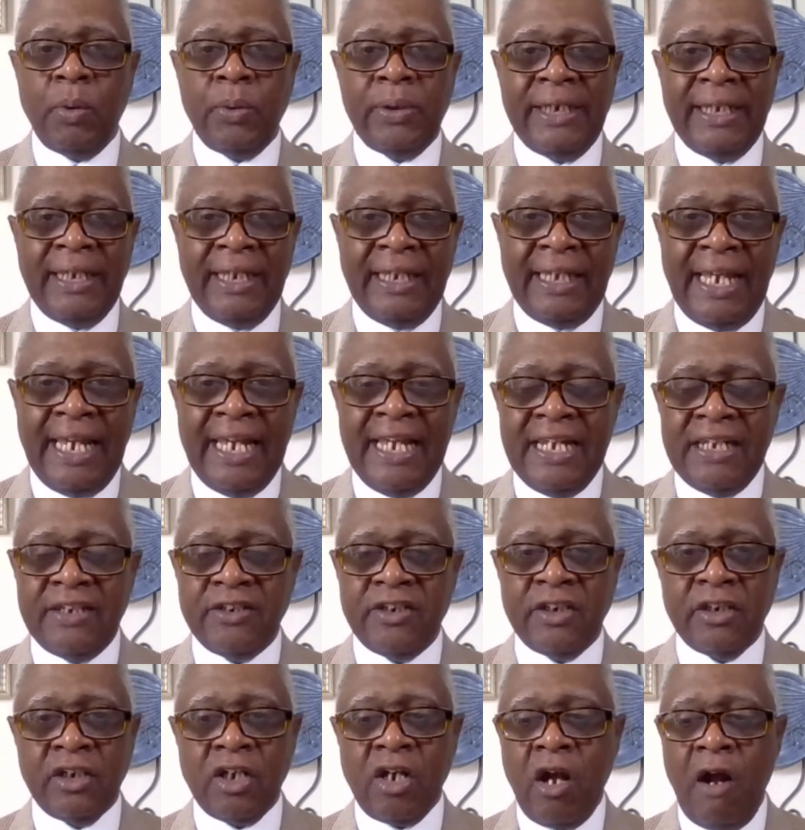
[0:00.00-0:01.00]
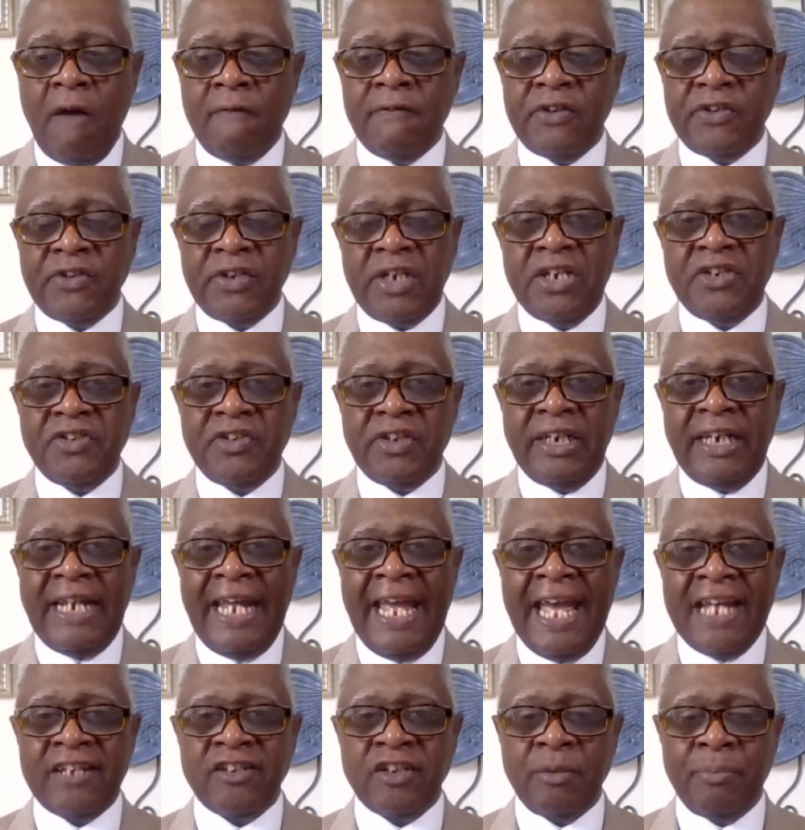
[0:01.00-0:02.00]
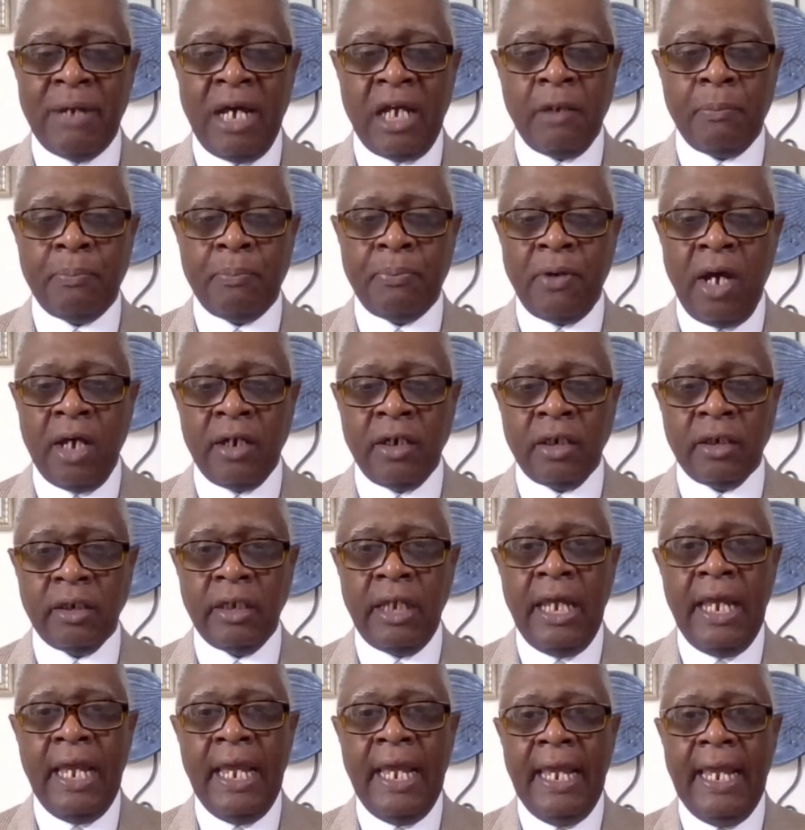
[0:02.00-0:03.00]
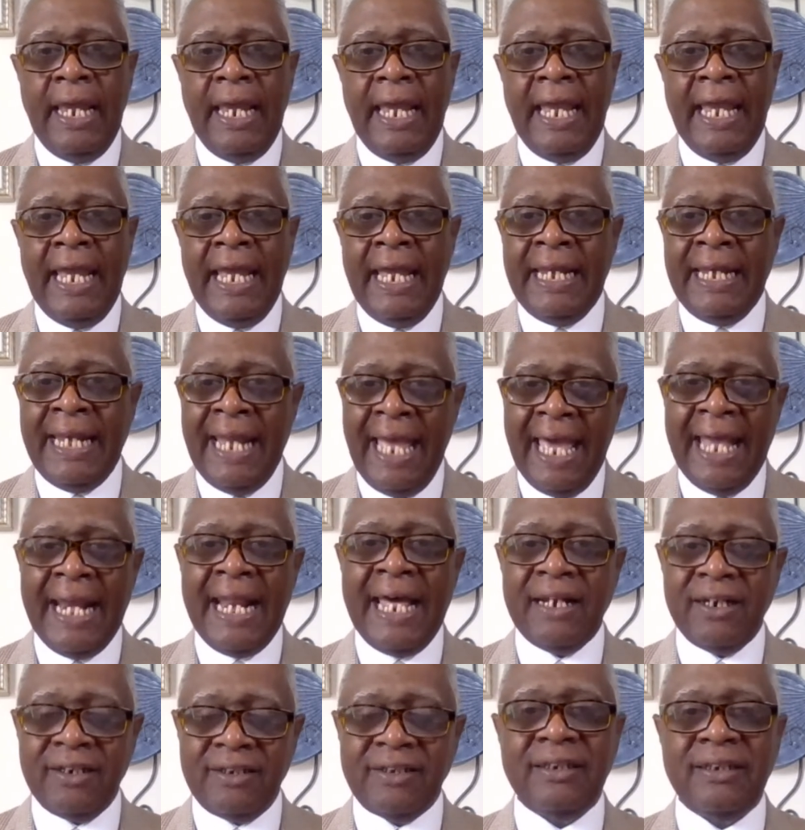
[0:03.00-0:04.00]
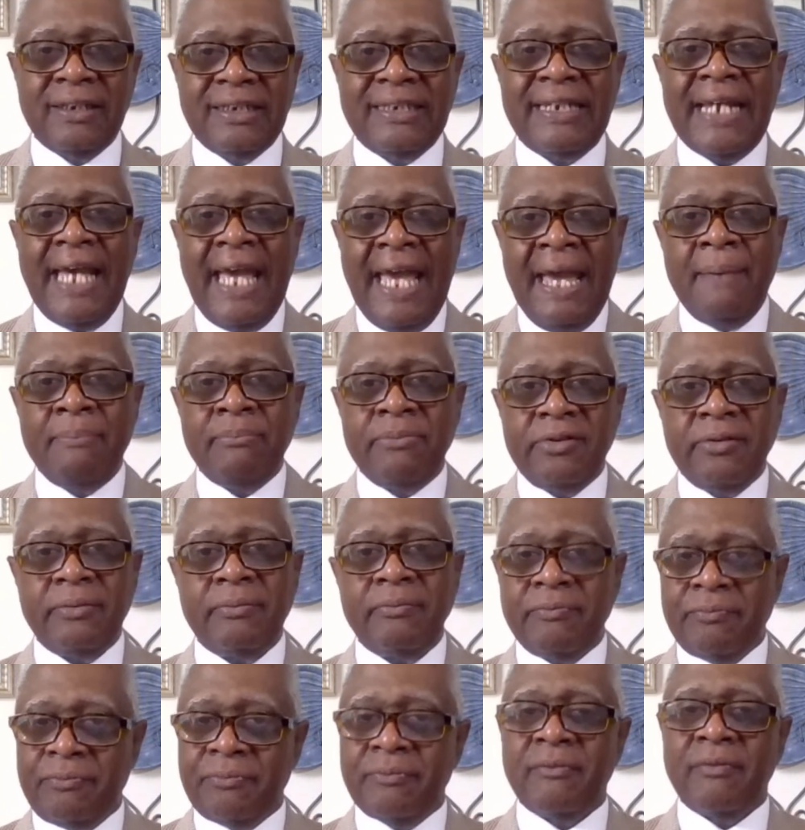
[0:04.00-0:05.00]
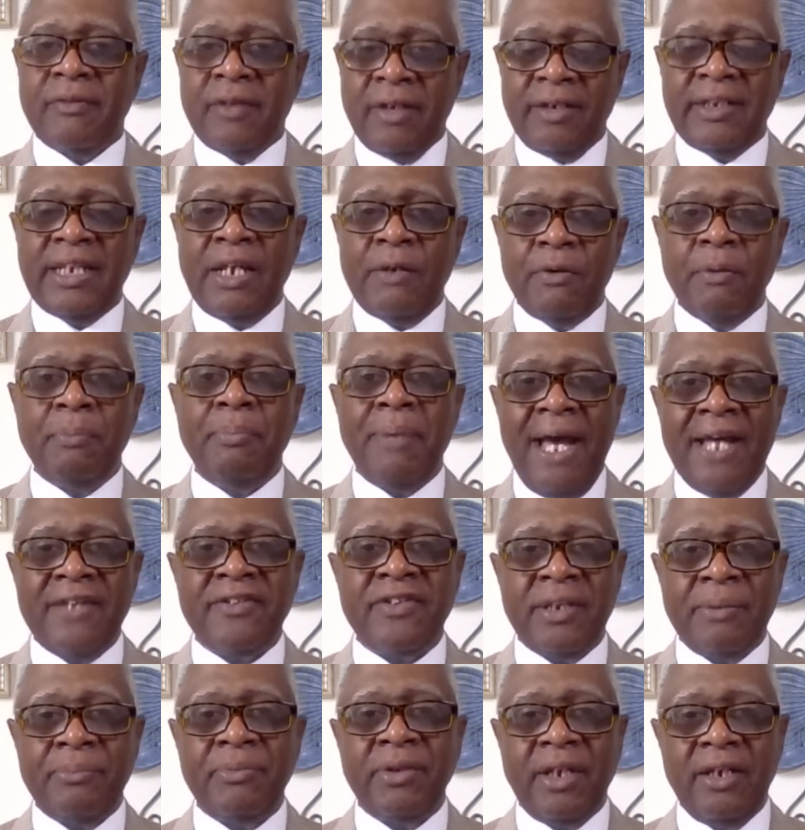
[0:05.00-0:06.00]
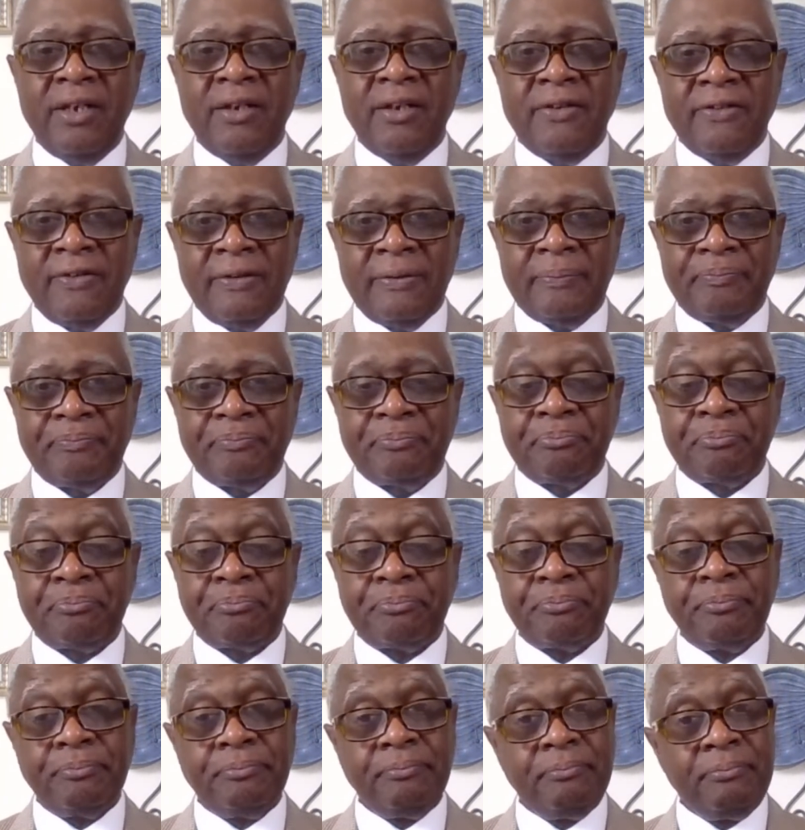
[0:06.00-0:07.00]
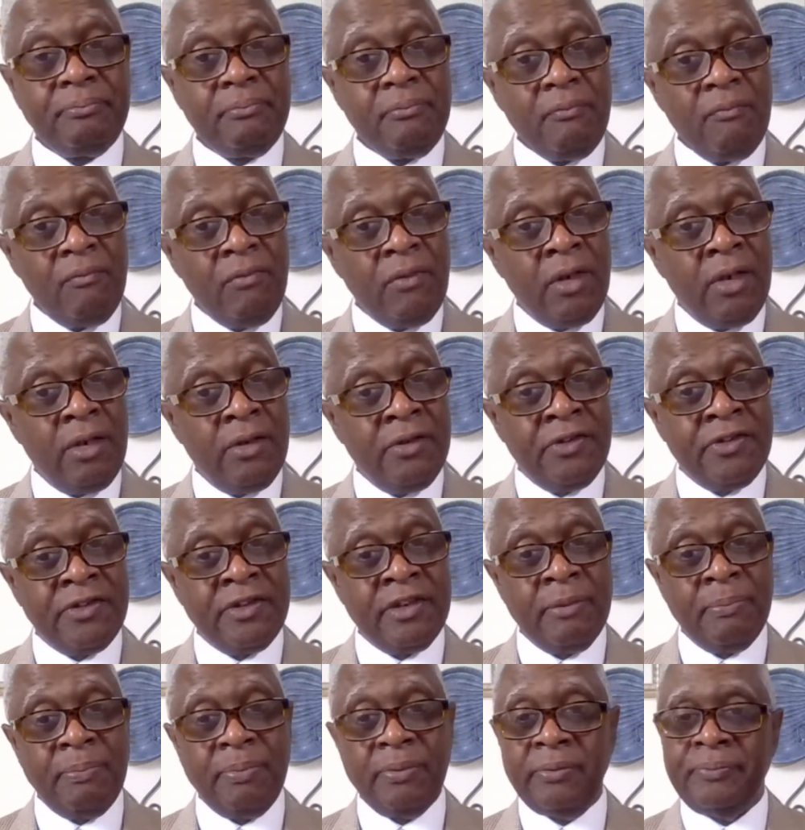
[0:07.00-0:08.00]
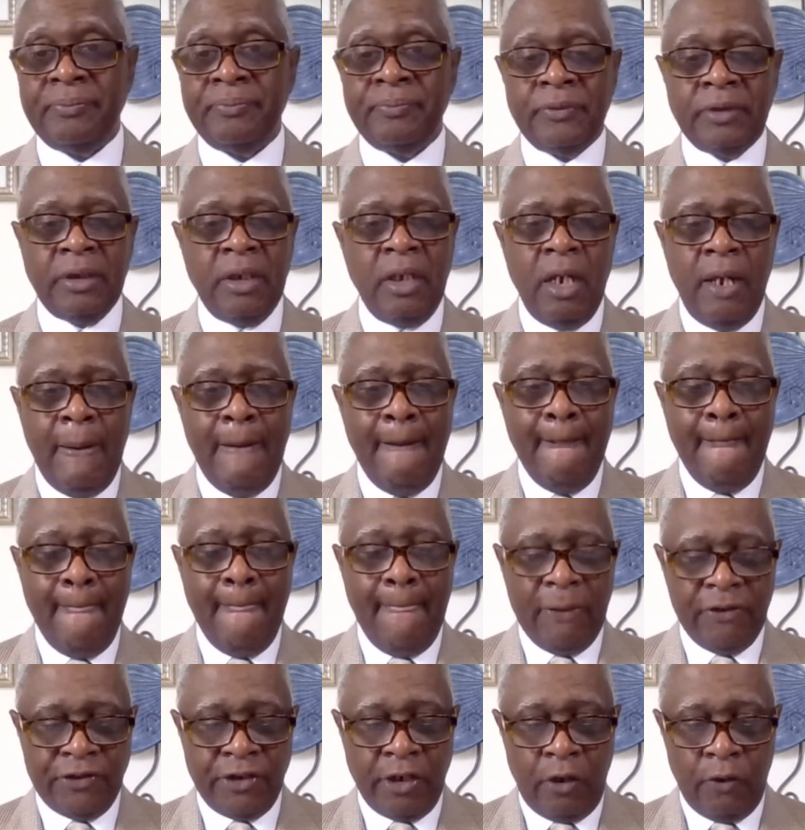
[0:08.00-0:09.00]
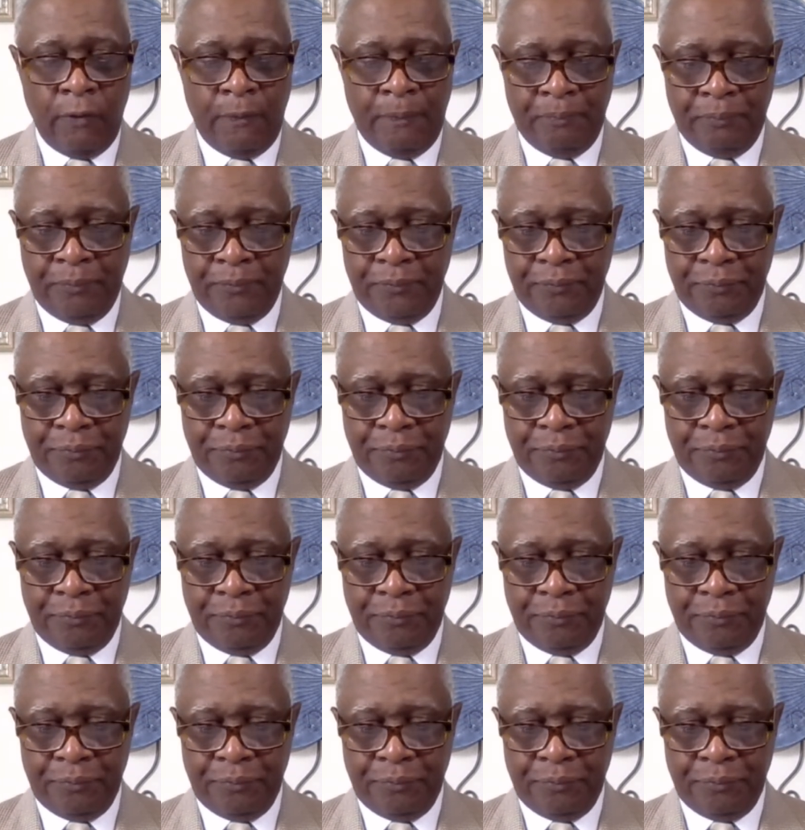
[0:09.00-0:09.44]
would engage in a conversation and ask about a product. And 9 out of 10 times, they would buy something else. Simple. So